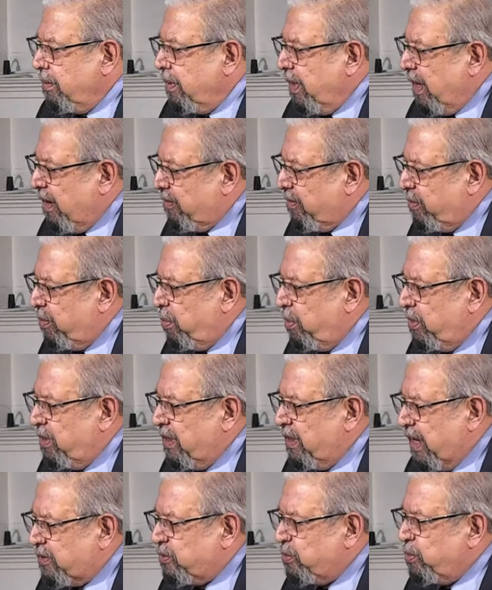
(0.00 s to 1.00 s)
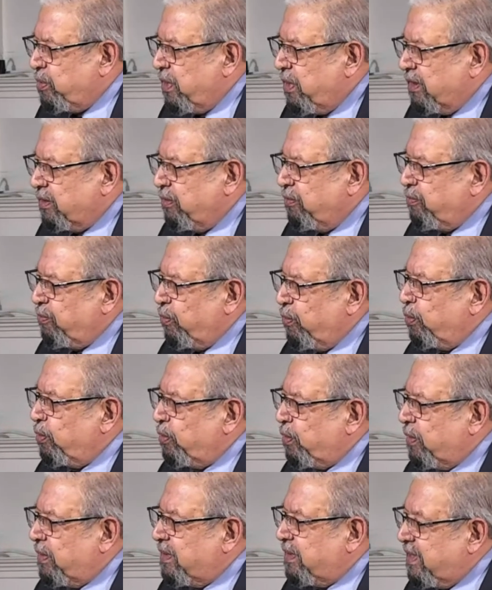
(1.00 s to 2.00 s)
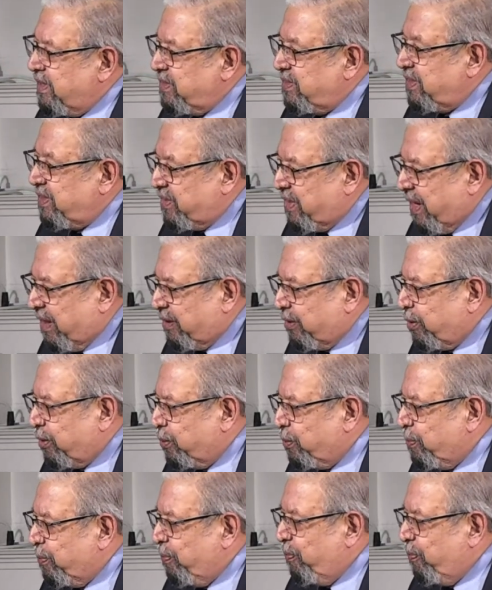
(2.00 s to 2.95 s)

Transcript: everybody has to take the floor to at least say thank you.